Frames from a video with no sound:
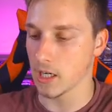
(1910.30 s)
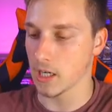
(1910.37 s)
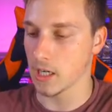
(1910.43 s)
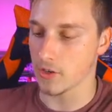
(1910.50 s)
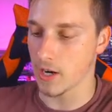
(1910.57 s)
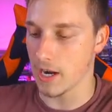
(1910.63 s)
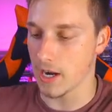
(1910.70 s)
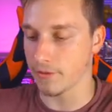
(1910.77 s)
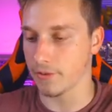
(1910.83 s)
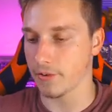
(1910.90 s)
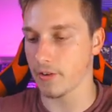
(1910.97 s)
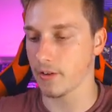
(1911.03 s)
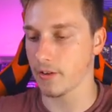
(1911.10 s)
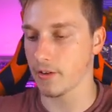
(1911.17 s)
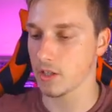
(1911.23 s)
Overdrive,
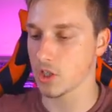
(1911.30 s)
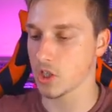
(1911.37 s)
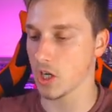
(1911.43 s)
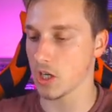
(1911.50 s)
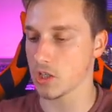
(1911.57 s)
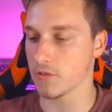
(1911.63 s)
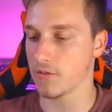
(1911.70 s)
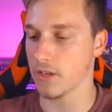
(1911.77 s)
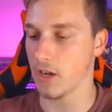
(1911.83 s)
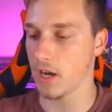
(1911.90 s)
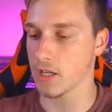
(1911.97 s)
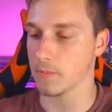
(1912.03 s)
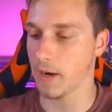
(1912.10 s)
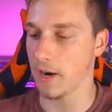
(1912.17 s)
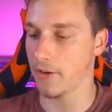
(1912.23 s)
Judge of the Ice
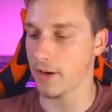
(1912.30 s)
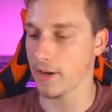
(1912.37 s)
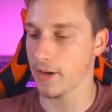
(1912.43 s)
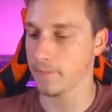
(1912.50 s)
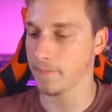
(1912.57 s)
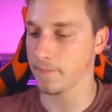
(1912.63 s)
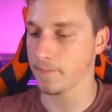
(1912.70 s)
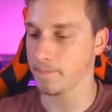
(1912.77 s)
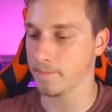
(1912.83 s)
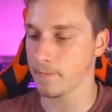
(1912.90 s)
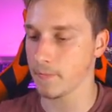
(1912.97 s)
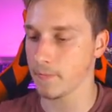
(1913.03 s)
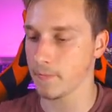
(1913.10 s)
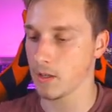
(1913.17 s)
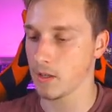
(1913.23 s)
Barrier.
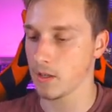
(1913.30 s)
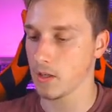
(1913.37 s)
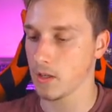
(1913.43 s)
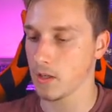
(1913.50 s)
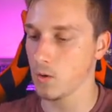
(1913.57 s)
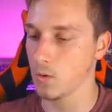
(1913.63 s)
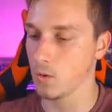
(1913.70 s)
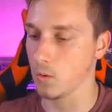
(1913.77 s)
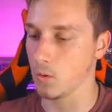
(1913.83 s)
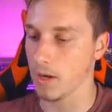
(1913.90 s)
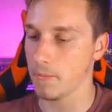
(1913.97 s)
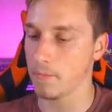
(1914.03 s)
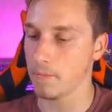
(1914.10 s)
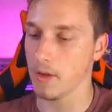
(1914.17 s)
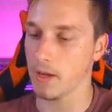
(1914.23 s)
Oh,
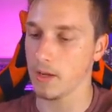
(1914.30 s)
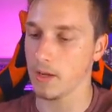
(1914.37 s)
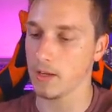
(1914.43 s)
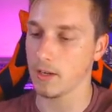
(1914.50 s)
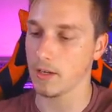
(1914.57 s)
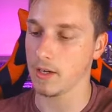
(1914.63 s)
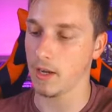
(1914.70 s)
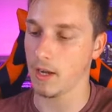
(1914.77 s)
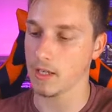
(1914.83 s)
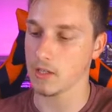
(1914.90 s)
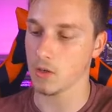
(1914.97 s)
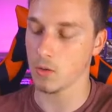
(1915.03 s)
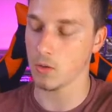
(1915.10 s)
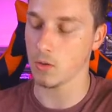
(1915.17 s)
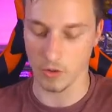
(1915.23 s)
and nice
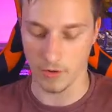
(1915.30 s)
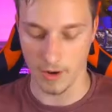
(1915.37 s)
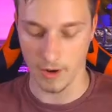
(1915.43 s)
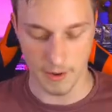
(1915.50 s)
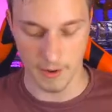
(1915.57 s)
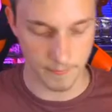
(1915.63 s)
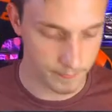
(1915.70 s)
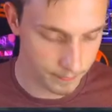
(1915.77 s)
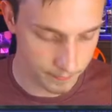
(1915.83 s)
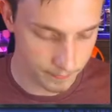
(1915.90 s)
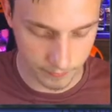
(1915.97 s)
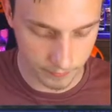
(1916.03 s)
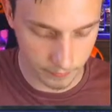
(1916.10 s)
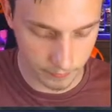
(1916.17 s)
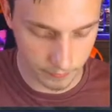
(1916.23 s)
Ultra Rare.
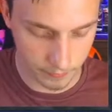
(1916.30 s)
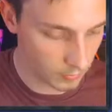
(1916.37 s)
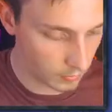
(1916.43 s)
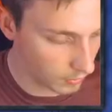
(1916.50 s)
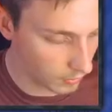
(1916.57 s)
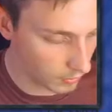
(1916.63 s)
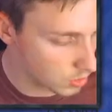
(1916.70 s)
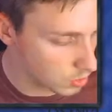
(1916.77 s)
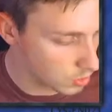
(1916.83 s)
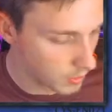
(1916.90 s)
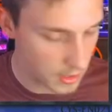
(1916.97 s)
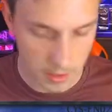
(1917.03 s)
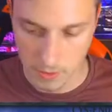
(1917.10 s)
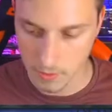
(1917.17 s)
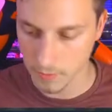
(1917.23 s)

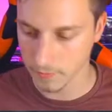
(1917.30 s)
Sweet.